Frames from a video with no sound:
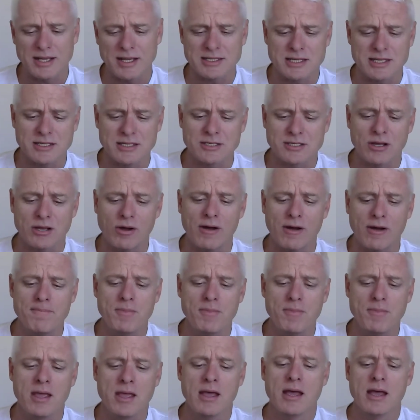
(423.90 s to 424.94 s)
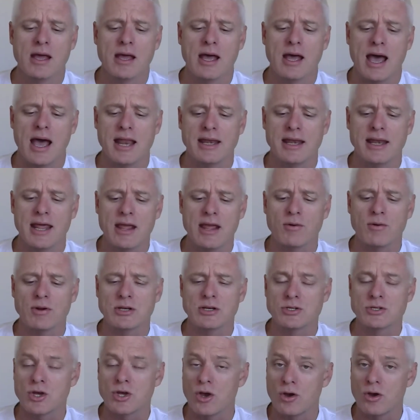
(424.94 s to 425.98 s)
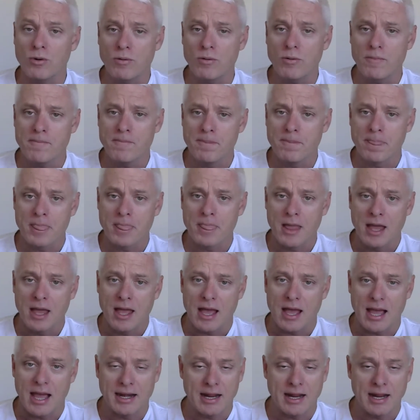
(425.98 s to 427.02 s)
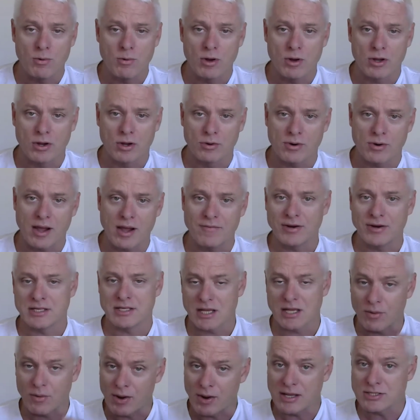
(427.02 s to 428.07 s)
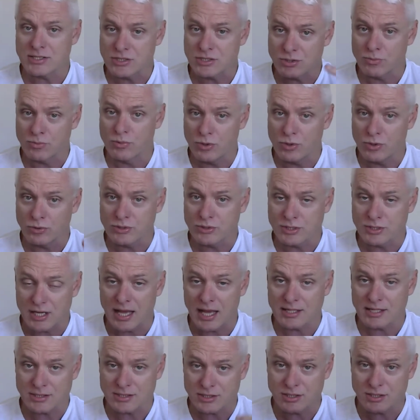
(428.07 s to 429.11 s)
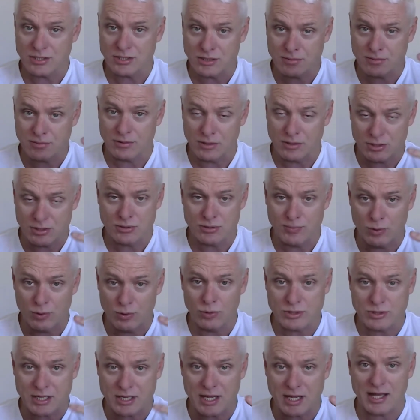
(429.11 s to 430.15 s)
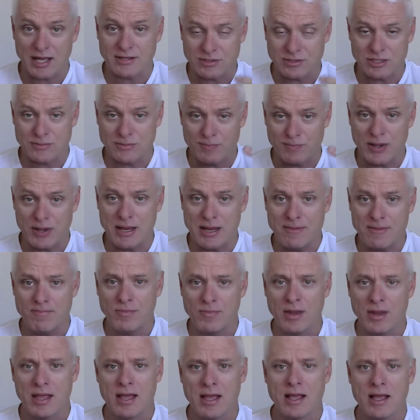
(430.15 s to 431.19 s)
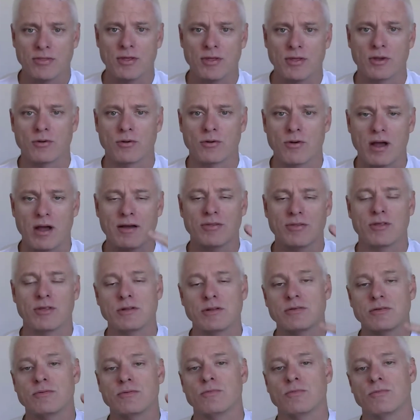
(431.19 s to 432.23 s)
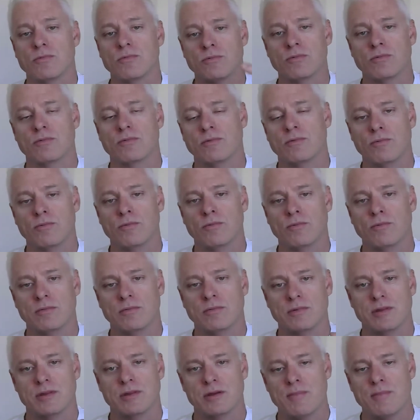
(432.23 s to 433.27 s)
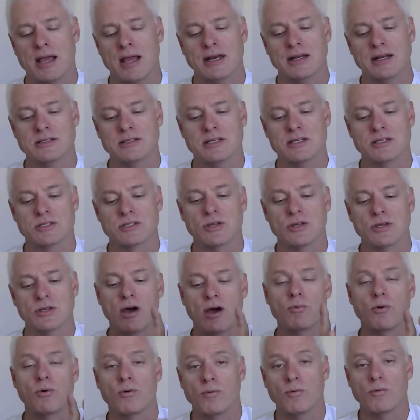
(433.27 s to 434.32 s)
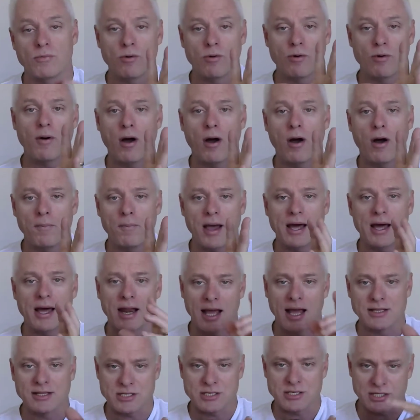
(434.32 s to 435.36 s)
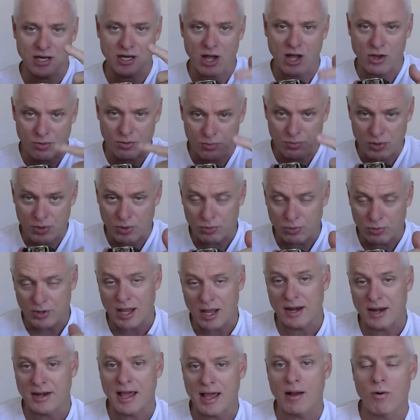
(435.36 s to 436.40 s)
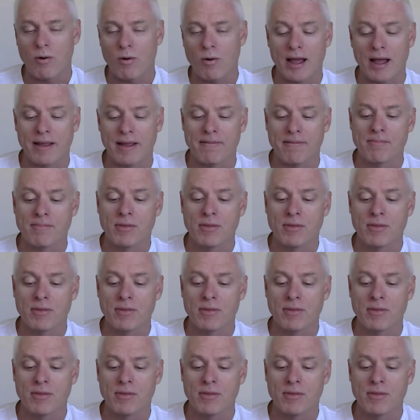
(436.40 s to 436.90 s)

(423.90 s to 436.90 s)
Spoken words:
inside, and they're internal, and they work on gravity. So as the spool starts to spin, the magnets inside will pop out and slow the reel down that way.